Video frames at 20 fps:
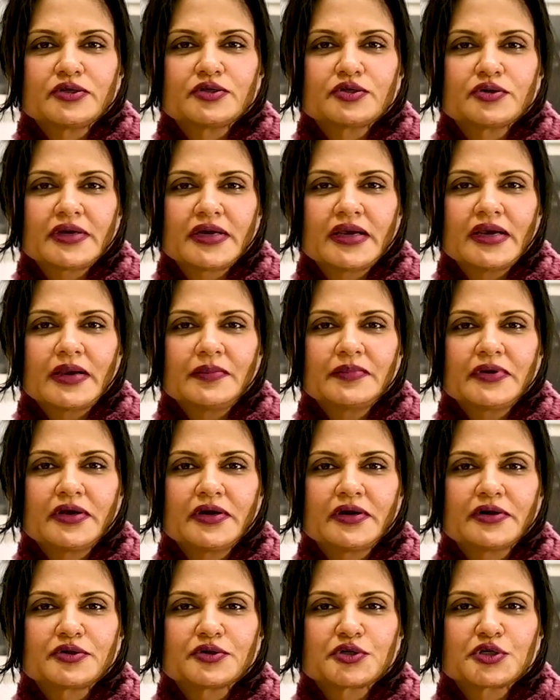Today I'm
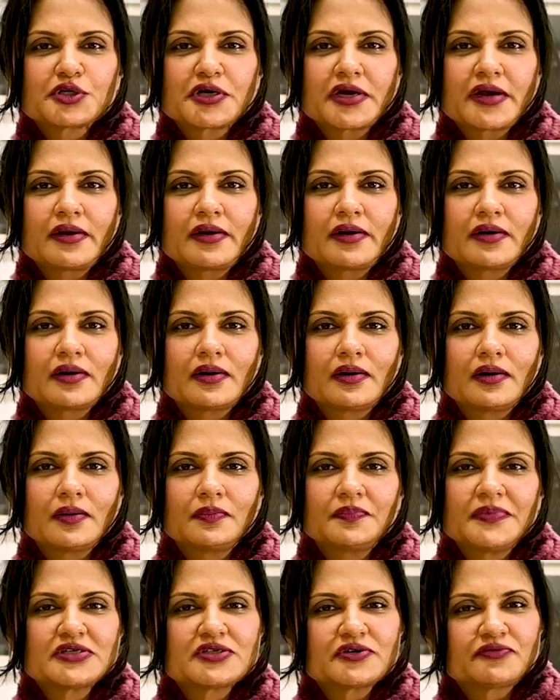here to share
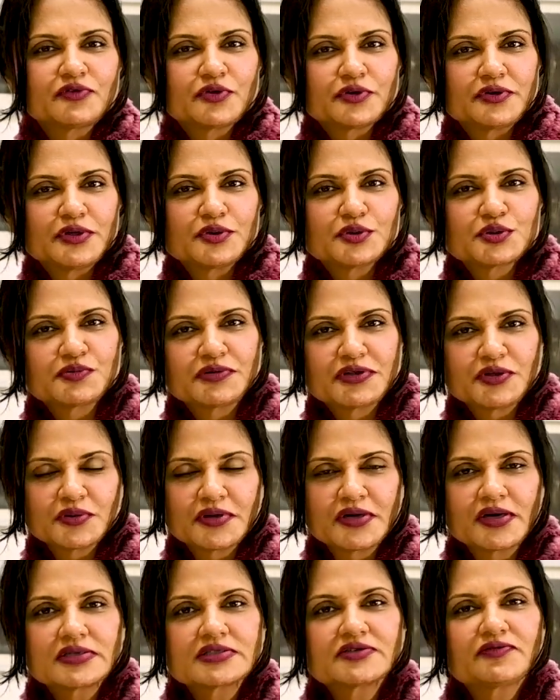a piece of good news with you
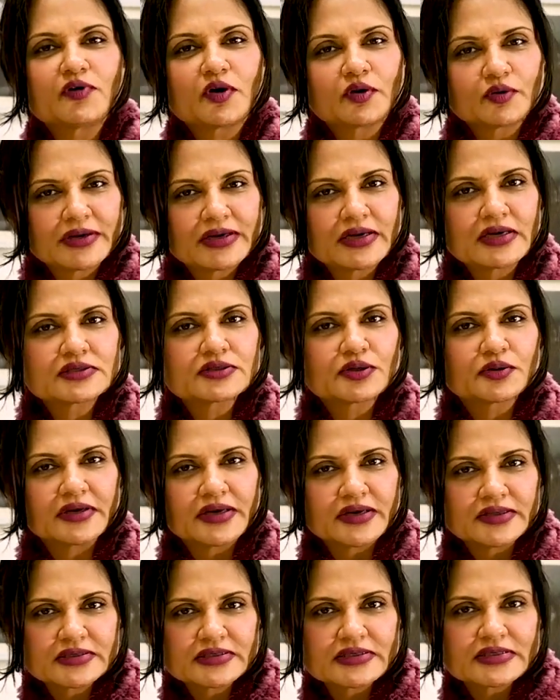girls following us on
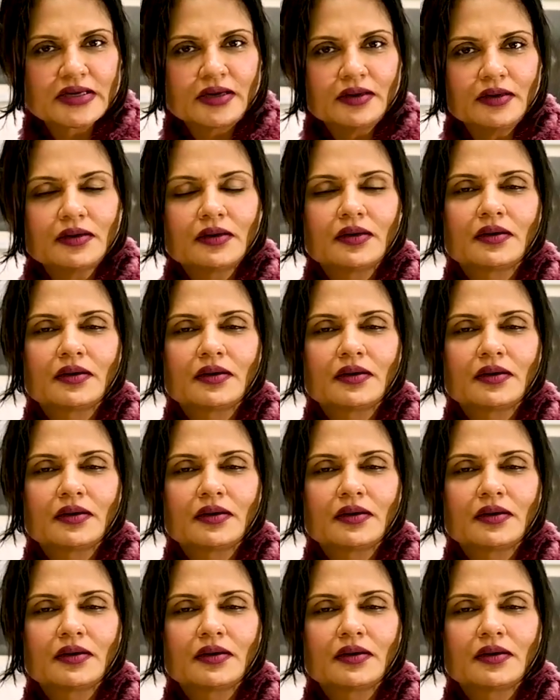Insta.